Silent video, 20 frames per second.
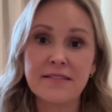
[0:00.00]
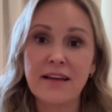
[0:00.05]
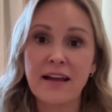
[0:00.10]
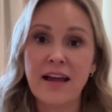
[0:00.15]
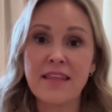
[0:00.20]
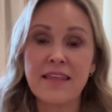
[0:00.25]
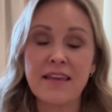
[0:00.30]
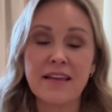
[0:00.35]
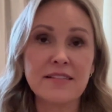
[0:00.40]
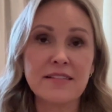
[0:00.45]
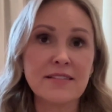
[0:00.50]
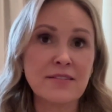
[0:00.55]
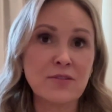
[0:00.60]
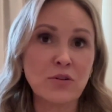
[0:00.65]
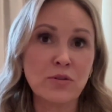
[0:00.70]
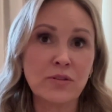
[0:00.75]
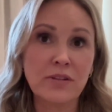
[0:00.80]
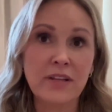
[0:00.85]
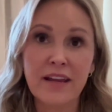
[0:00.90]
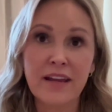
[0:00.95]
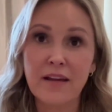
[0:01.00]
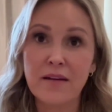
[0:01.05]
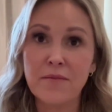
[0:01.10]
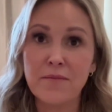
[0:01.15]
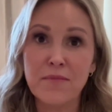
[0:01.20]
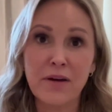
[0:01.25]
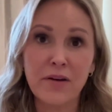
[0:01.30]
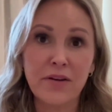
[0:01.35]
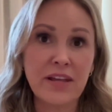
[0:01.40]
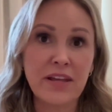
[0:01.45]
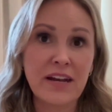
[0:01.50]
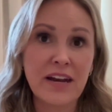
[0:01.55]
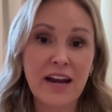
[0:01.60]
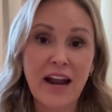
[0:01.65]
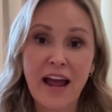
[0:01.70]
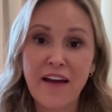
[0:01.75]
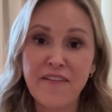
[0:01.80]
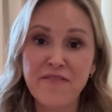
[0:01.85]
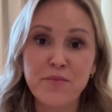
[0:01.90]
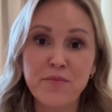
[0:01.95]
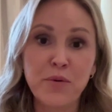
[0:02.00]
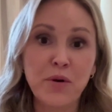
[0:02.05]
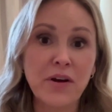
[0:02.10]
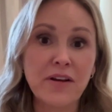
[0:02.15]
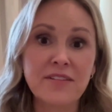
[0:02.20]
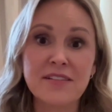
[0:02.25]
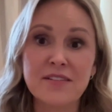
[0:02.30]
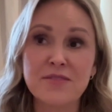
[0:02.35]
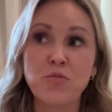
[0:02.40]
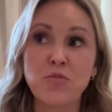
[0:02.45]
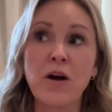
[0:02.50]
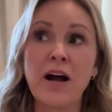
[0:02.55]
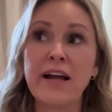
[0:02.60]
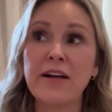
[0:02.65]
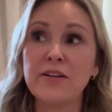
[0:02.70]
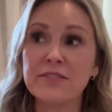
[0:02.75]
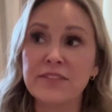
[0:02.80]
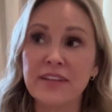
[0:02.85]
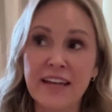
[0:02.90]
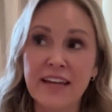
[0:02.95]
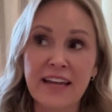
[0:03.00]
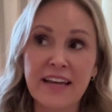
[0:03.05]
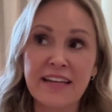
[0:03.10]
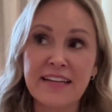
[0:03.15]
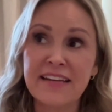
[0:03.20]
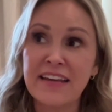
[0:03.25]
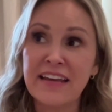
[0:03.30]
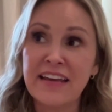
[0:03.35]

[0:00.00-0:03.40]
I think it's sold like 1.5 million books. It's wild. And